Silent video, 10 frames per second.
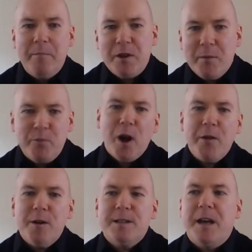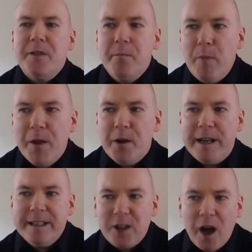But the brothers and the
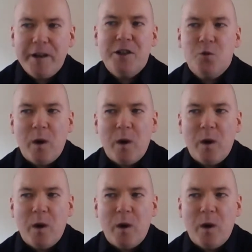mother encouraged